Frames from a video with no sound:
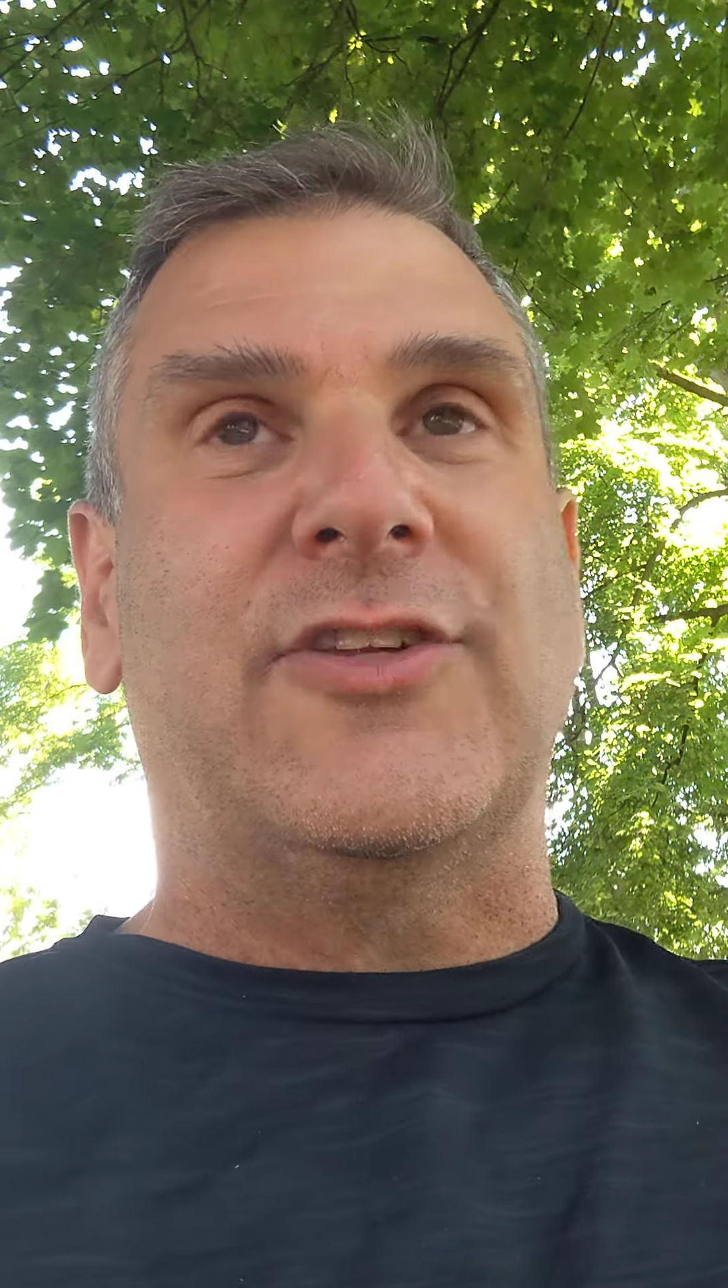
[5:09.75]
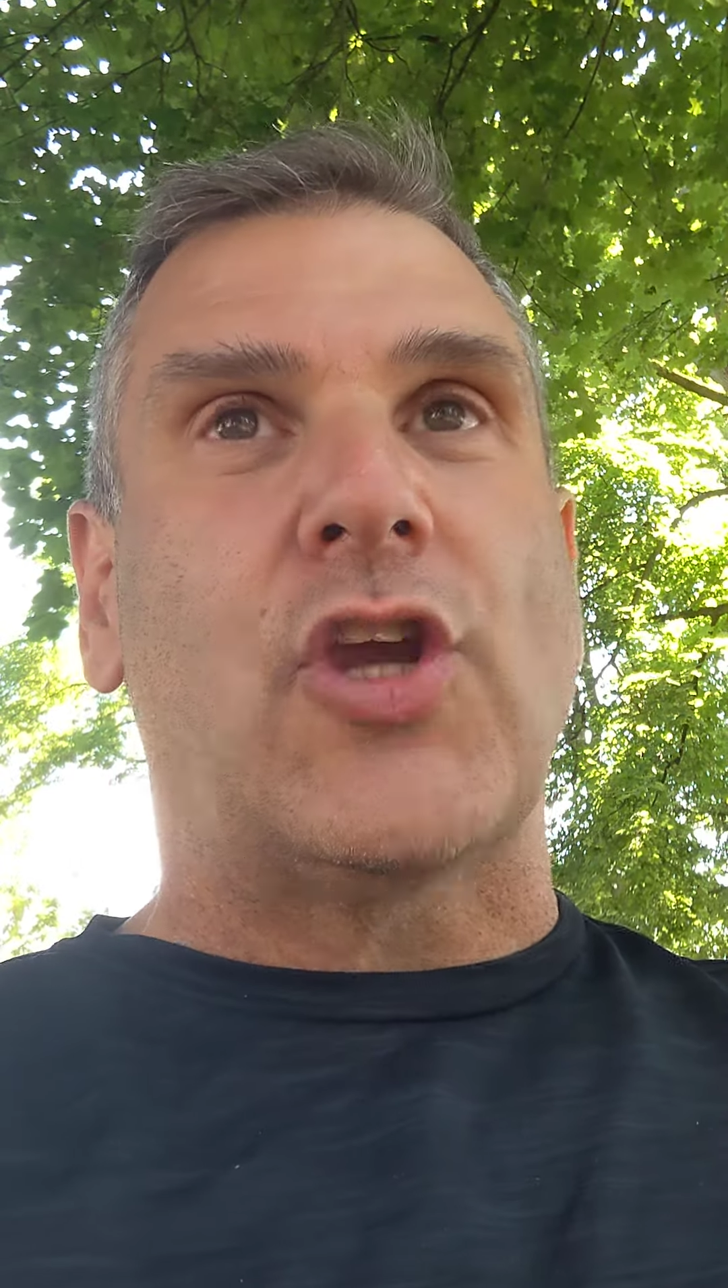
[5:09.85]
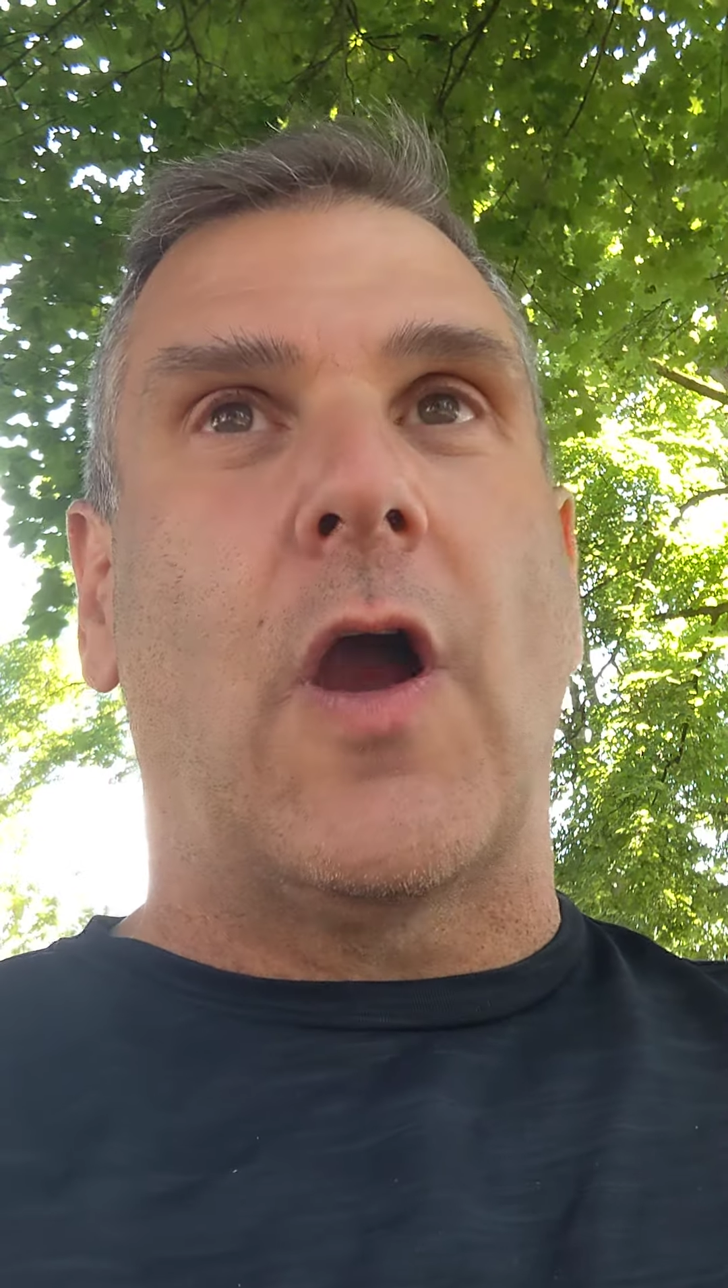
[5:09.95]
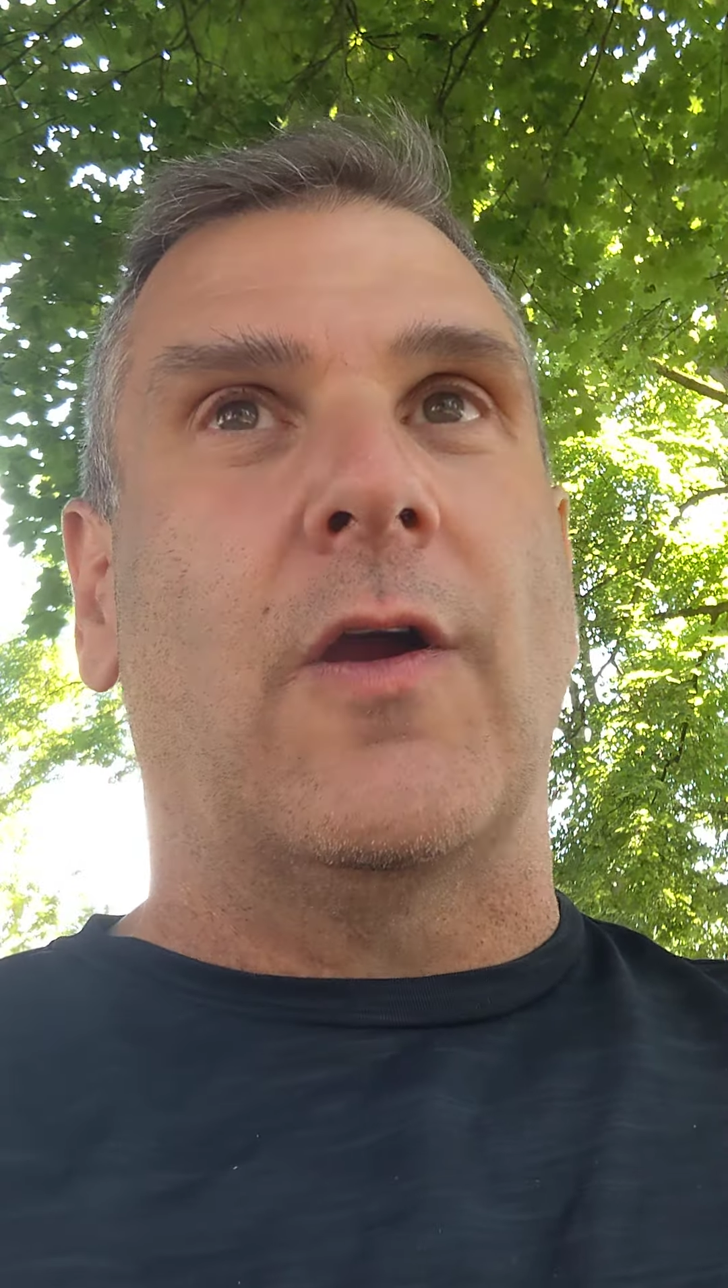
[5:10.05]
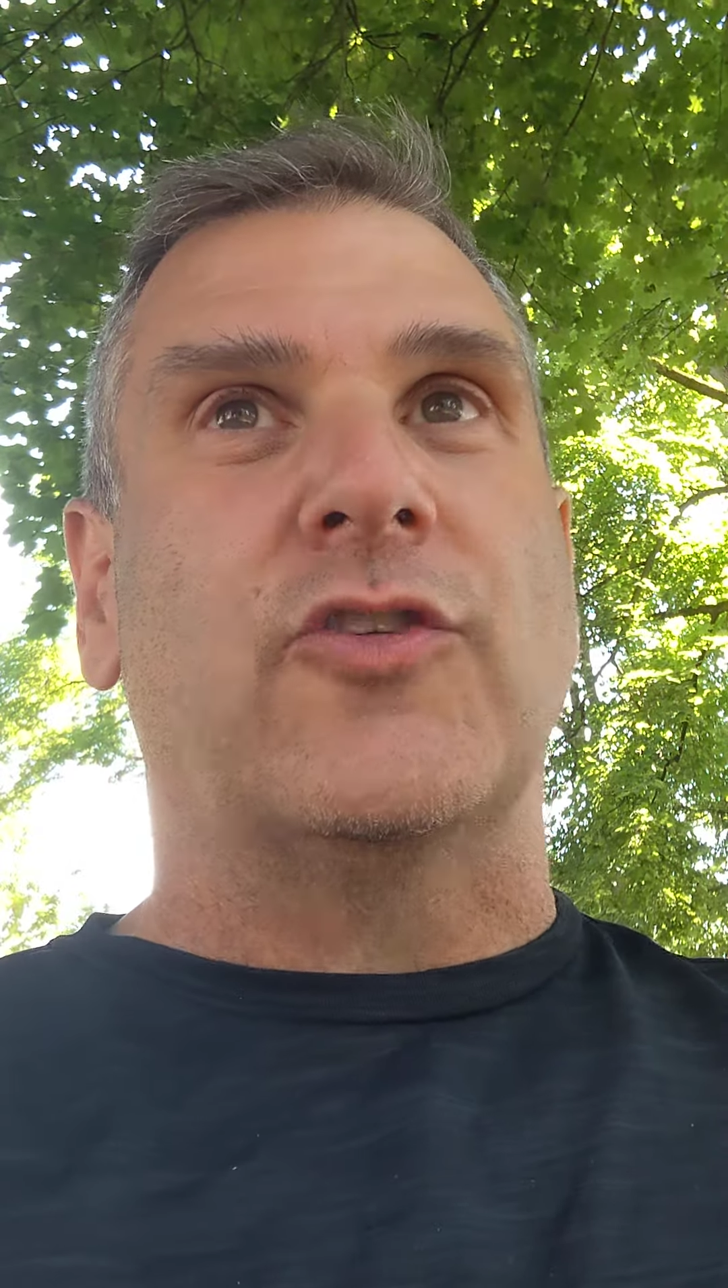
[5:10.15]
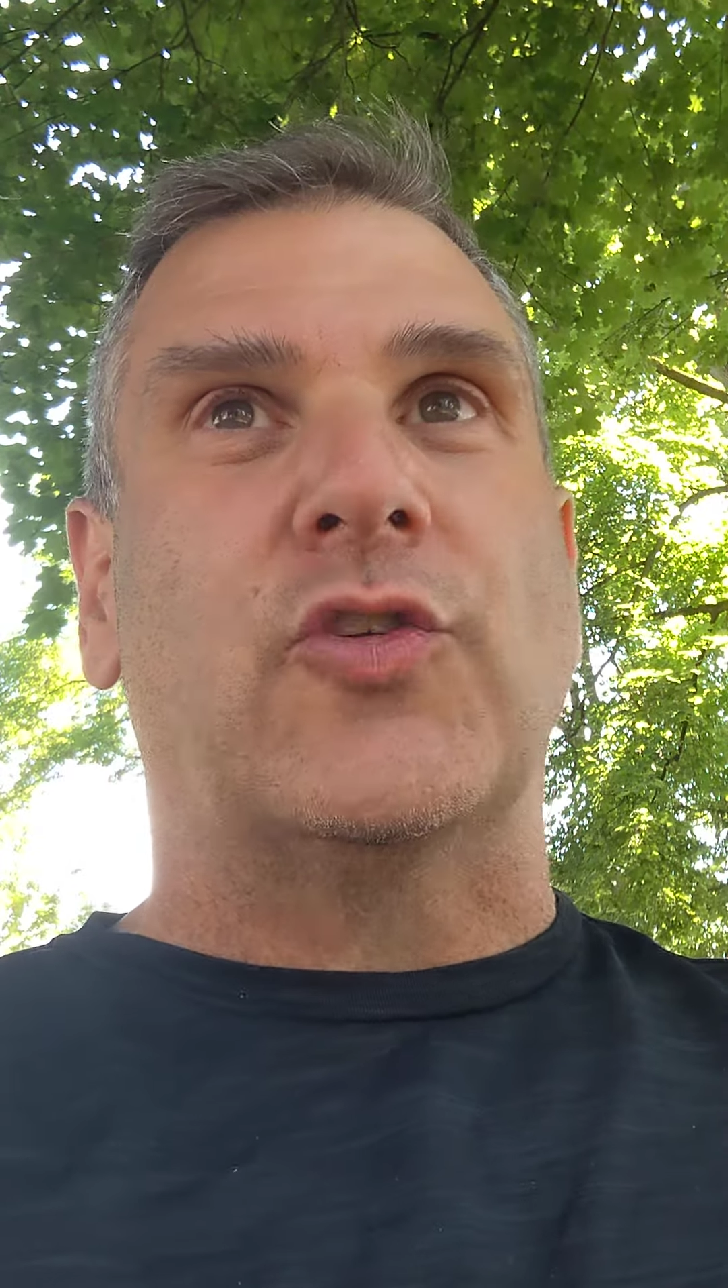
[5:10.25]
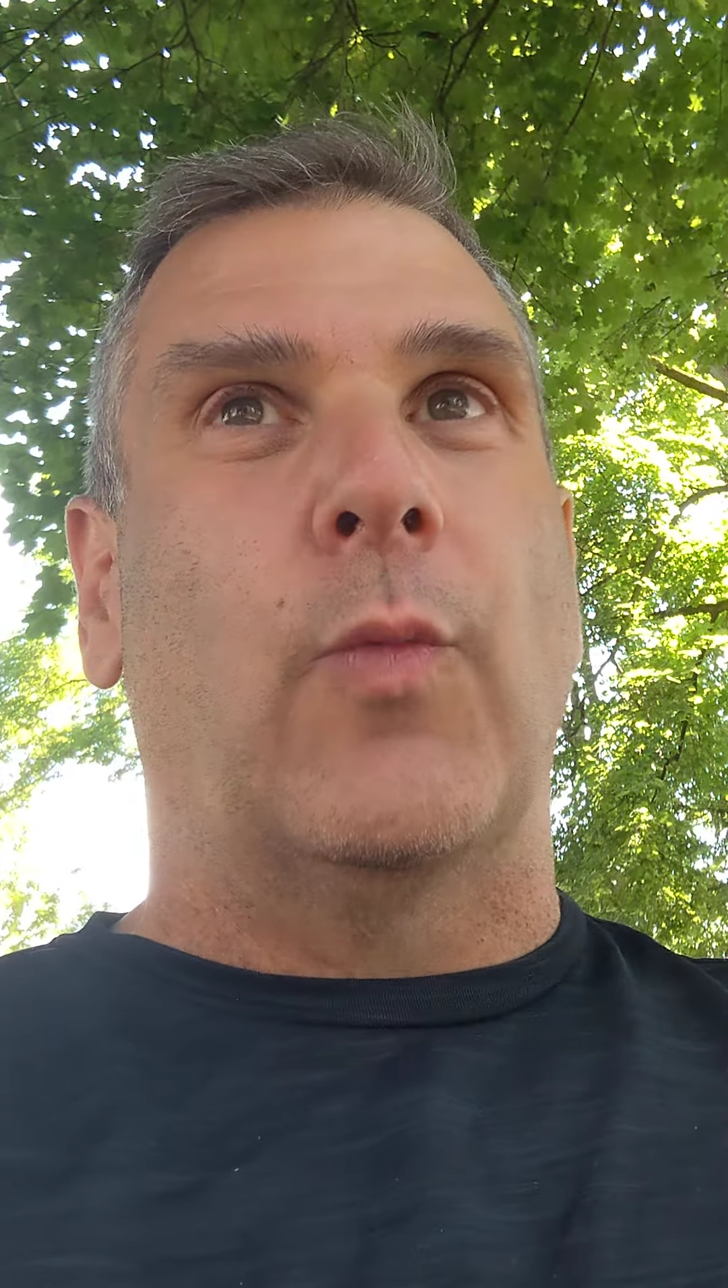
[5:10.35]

charged